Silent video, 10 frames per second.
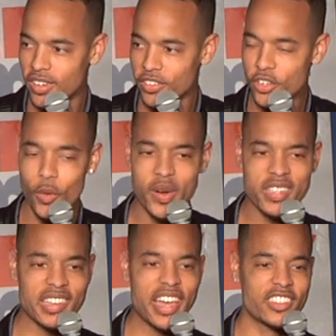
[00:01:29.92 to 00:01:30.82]
Do you know what
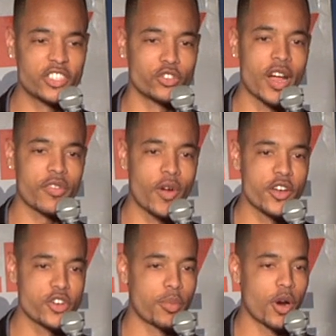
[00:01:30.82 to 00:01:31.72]
it's like to drive
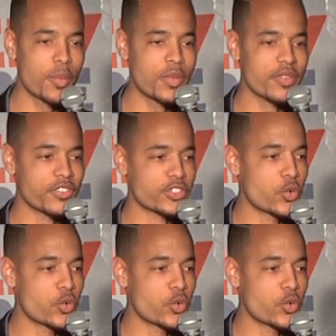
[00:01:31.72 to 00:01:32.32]
around your apartment for